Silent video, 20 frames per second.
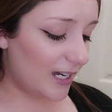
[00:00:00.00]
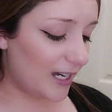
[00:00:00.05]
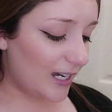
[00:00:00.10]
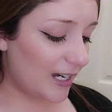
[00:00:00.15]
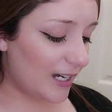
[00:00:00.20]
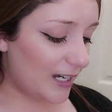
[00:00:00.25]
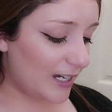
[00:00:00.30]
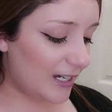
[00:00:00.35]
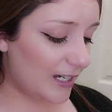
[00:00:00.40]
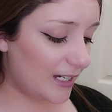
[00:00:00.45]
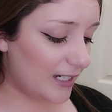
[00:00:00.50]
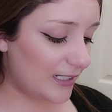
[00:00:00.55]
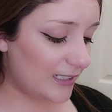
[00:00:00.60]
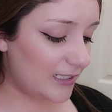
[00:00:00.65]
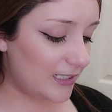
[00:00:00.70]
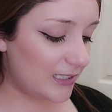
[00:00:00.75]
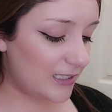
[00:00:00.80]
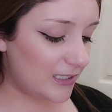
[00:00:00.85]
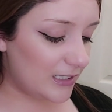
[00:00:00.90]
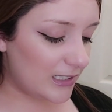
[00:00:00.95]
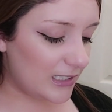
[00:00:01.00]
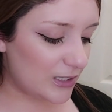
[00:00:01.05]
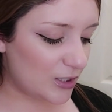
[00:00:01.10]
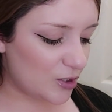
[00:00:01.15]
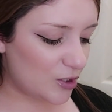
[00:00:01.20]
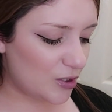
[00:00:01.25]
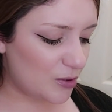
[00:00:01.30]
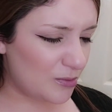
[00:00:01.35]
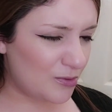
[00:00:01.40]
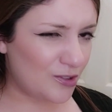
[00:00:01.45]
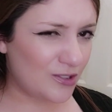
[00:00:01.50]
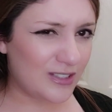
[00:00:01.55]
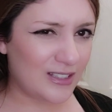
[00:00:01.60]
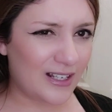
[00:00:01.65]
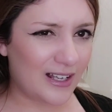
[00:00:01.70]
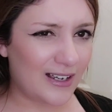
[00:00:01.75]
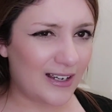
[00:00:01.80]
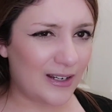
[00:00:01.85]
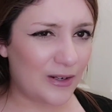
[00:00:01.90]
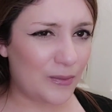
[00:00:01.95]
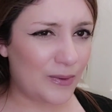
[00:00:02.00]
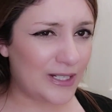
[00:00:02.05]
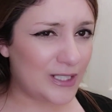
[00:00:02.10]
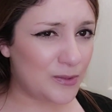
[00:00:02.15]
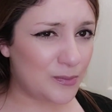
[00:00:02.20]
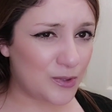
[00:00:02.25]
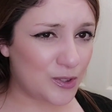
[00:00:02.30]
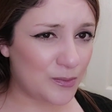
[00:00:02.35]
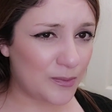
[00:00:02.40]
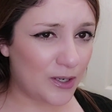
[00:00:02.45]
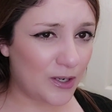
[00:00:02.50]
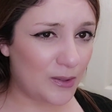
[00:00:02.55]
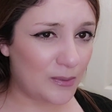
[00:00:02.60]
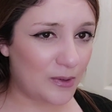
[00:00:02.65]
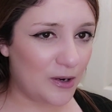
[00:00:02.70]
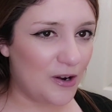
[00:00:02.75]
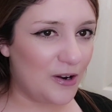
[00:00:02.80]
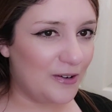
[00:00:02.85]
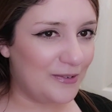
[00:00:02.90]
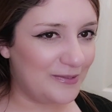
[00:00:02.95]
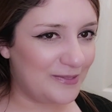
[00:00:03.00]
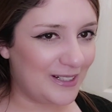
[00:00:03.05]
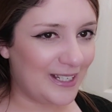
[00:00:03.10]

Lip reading: And she was just like, why is he pushing my arm off?